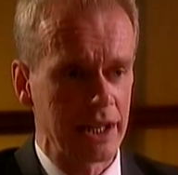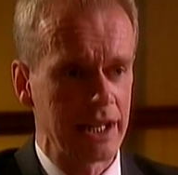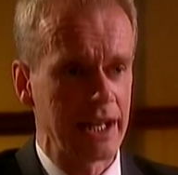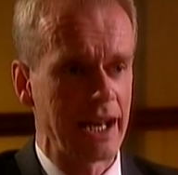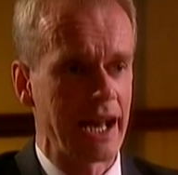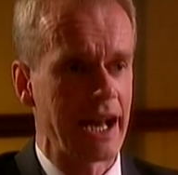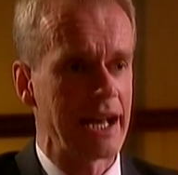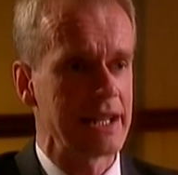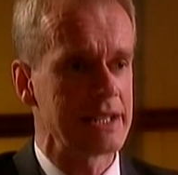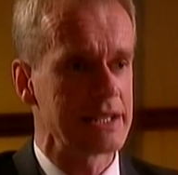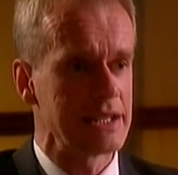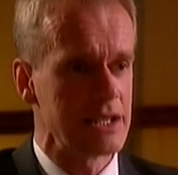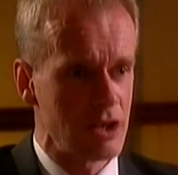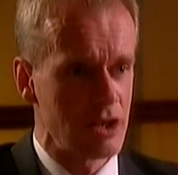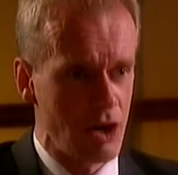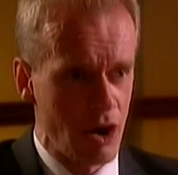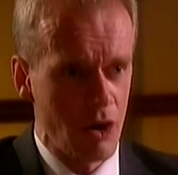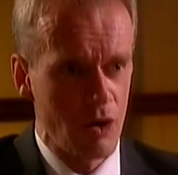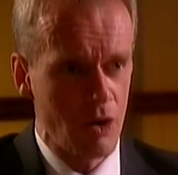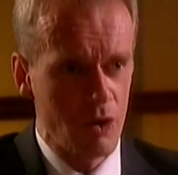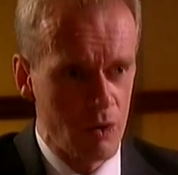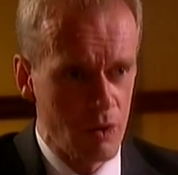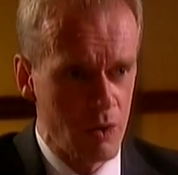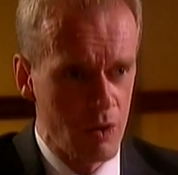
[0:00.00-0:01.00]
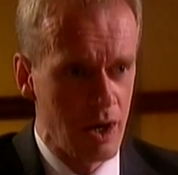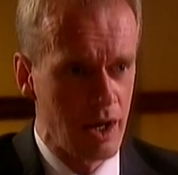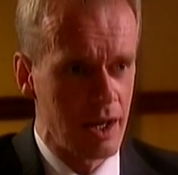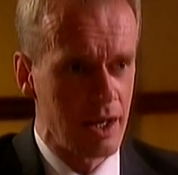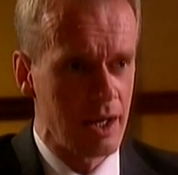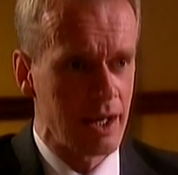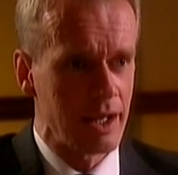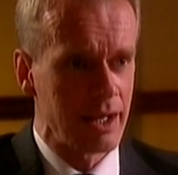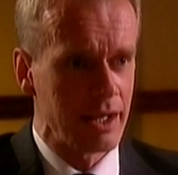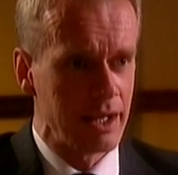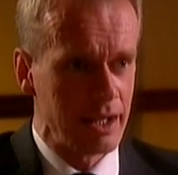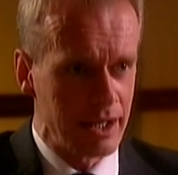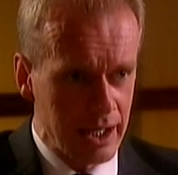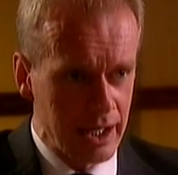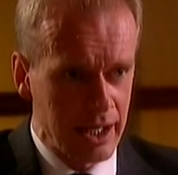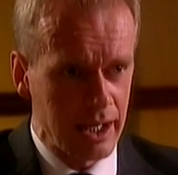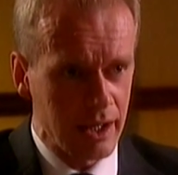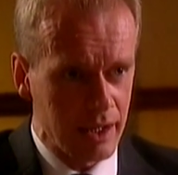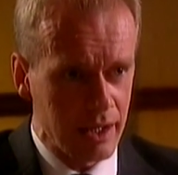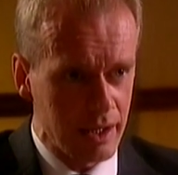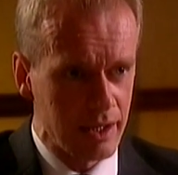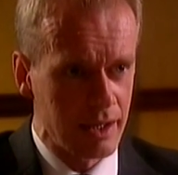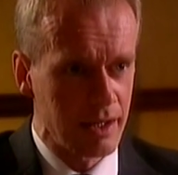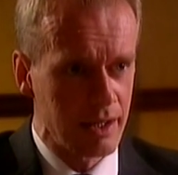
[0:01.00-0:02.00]
He has no
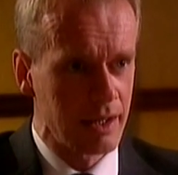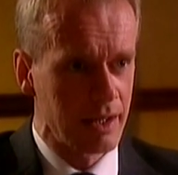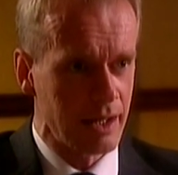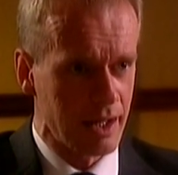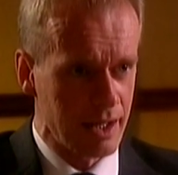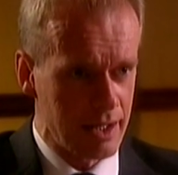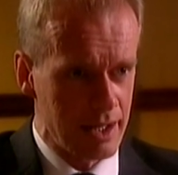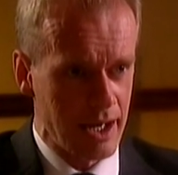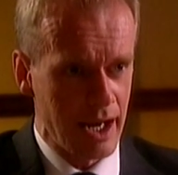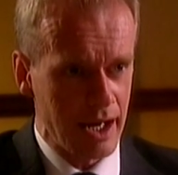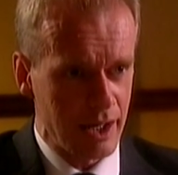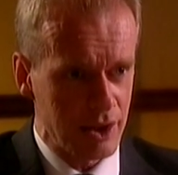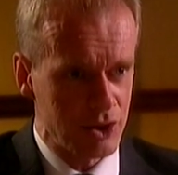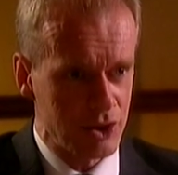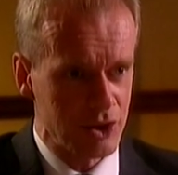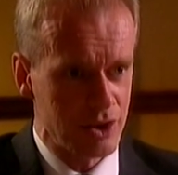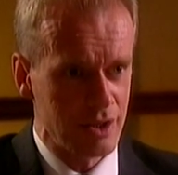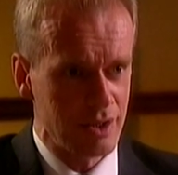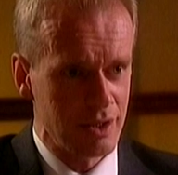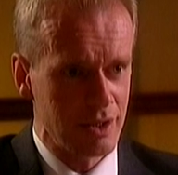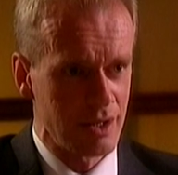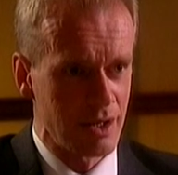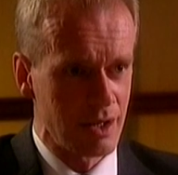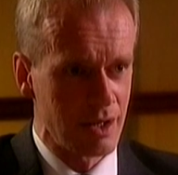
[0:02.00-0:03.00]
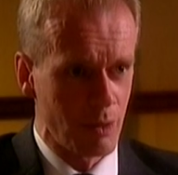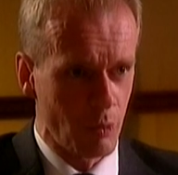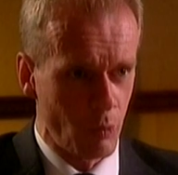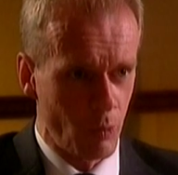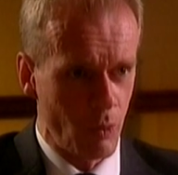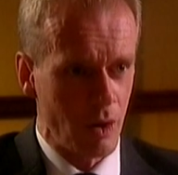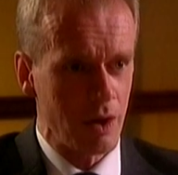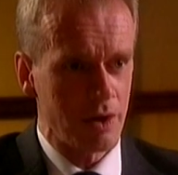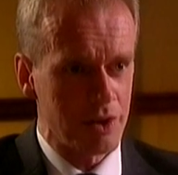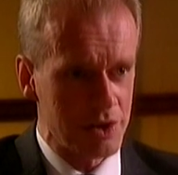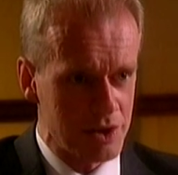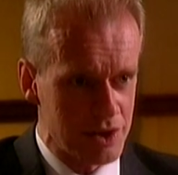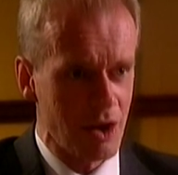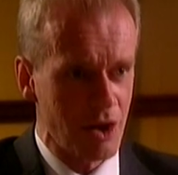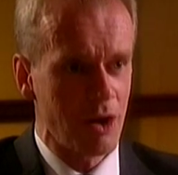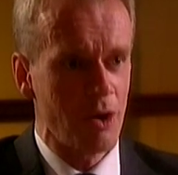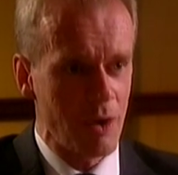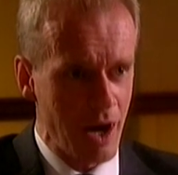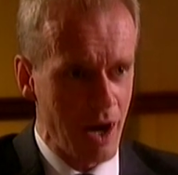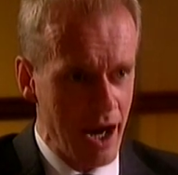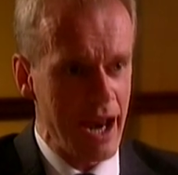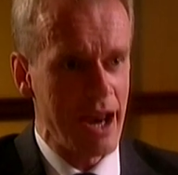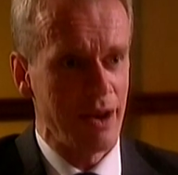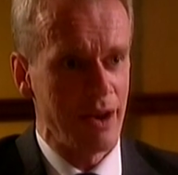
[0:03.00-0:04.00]
link, connection
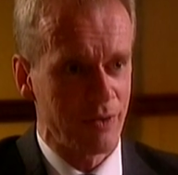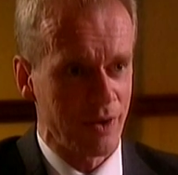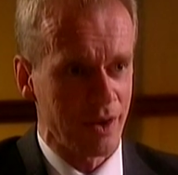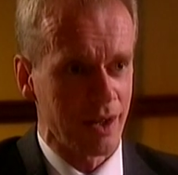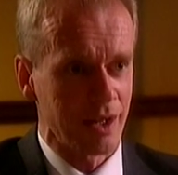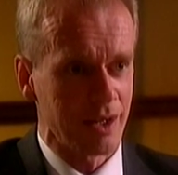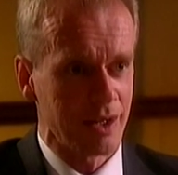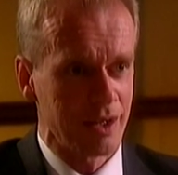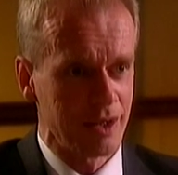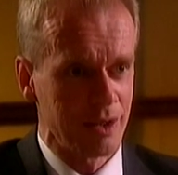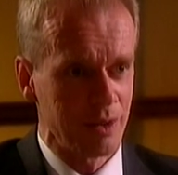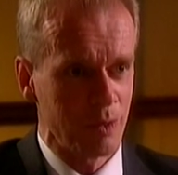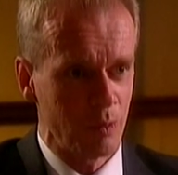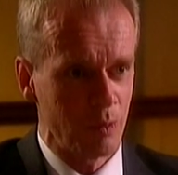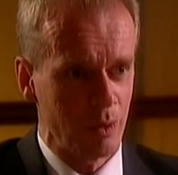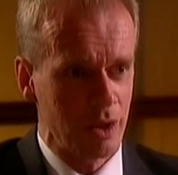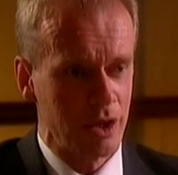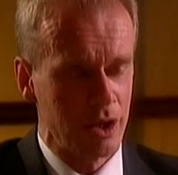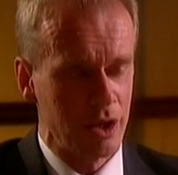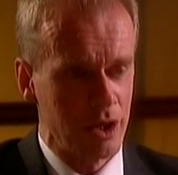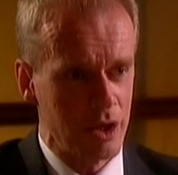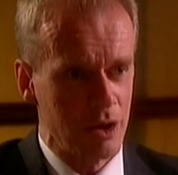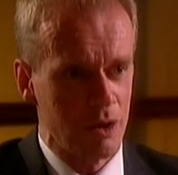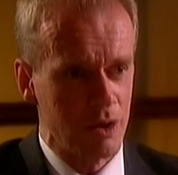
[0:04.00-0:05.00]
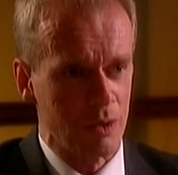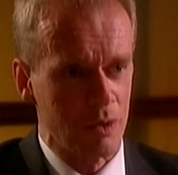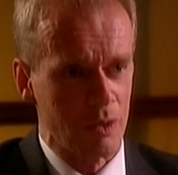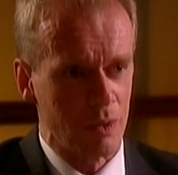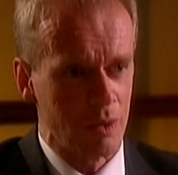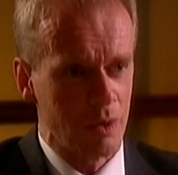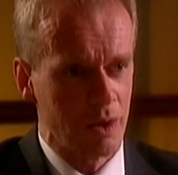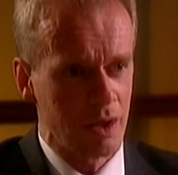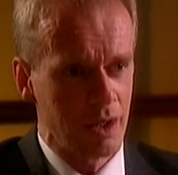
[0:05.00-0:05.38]
whatsoever with you.